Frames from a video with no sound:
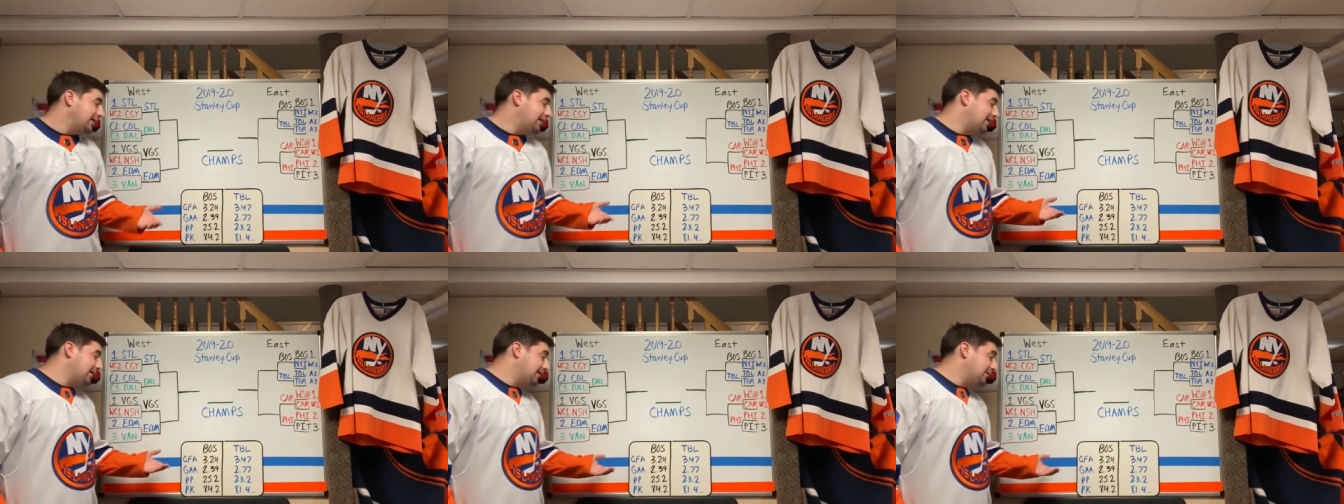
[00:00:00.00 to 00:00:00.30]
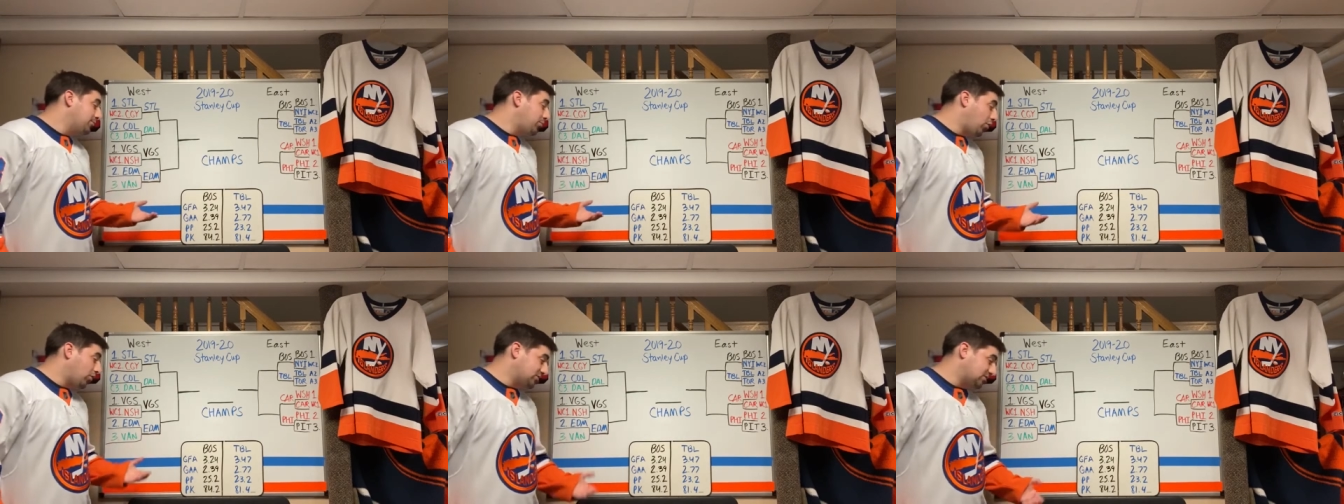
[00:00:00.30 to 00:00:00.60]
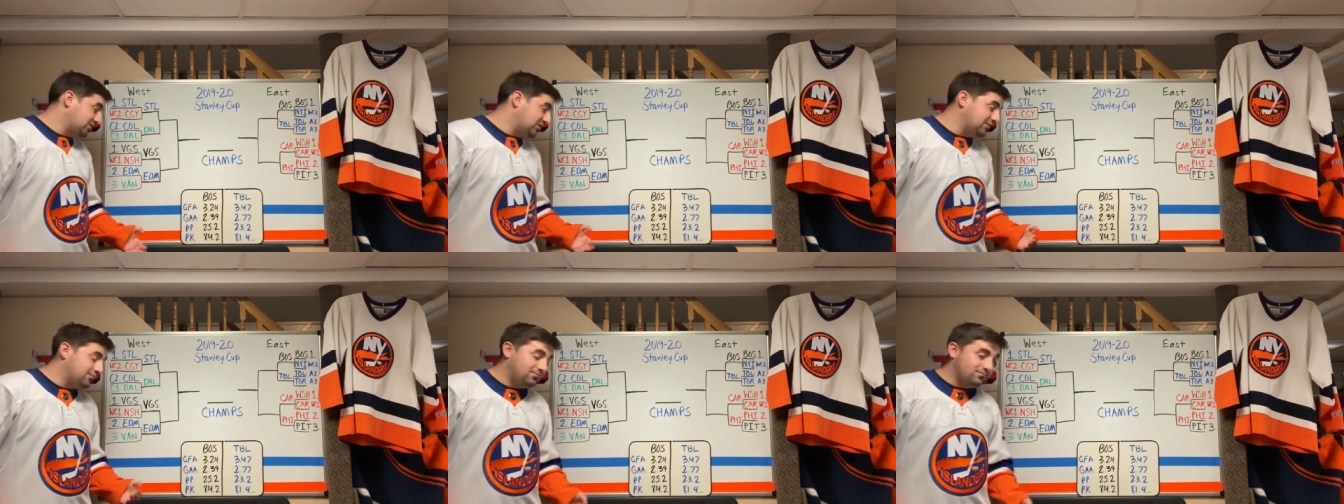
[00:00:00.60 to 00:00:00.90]
and
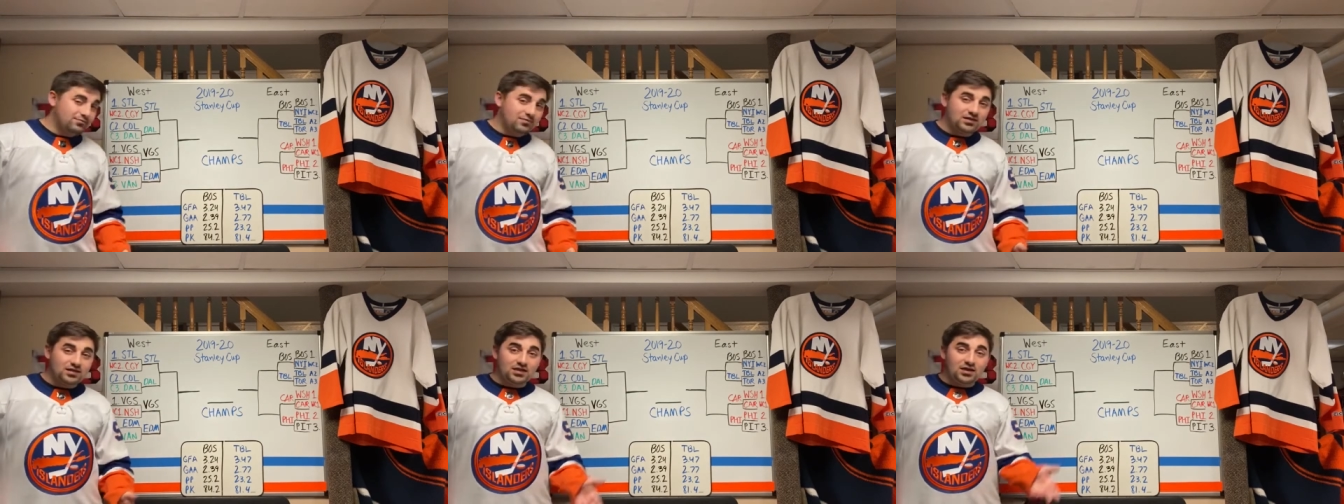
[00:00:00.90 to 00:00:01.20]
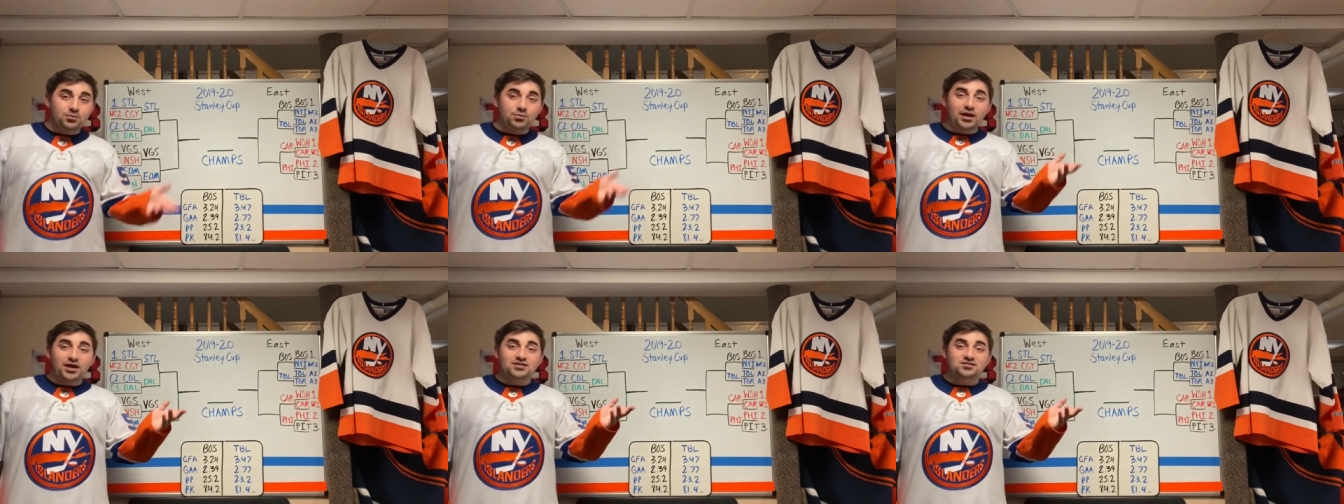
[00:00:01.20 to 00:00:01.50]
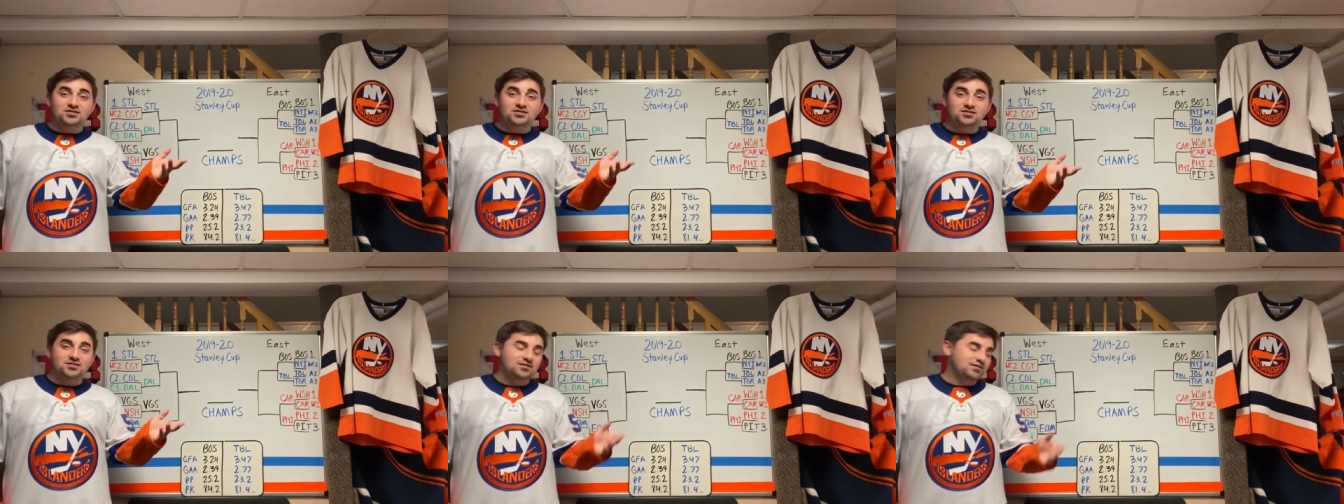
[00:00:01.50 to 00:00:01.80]
Boston the
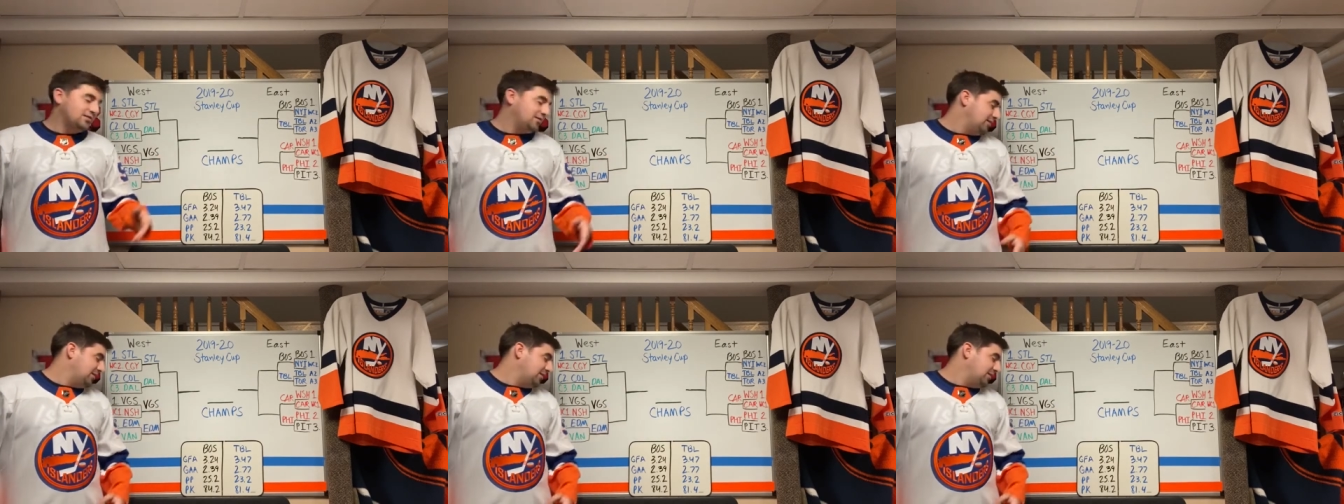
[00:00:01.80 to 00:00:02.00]
best.